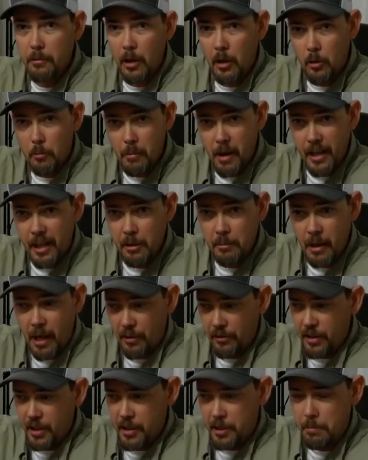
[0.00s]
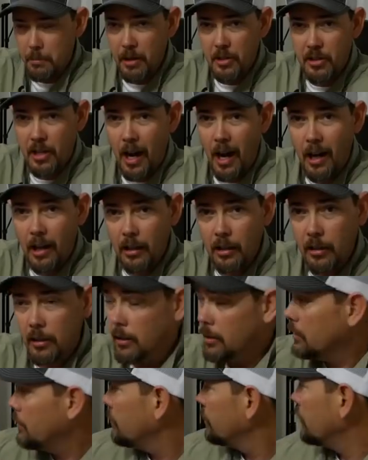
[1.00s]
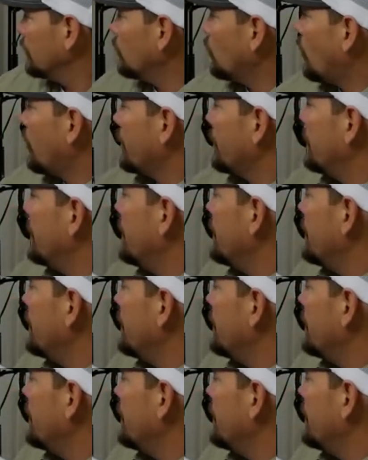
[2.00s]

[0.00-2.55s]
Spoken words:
to make it about this much higher than what it